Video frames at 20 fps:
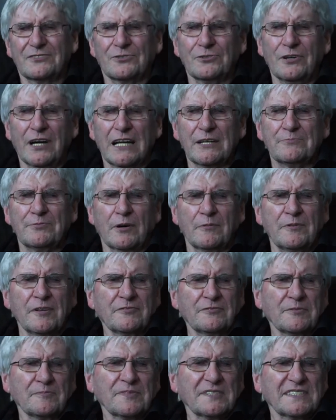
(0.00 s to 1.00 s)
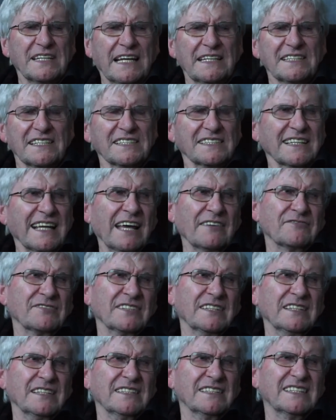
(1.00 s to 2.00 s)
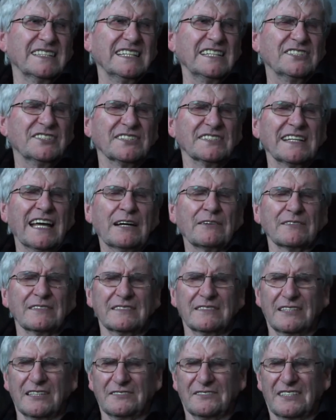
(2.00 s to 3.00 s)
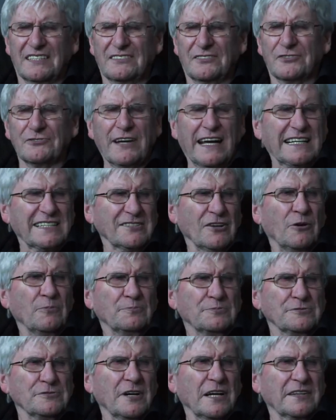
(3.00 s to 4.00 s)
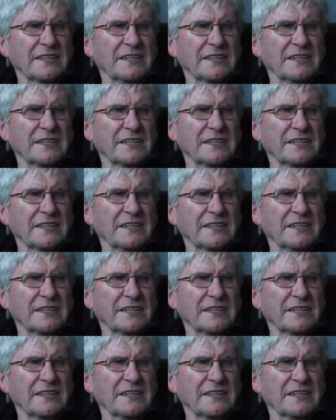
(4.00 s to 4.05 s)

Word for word: story, it's probably from Stanislavski, teaches out, that directs opera.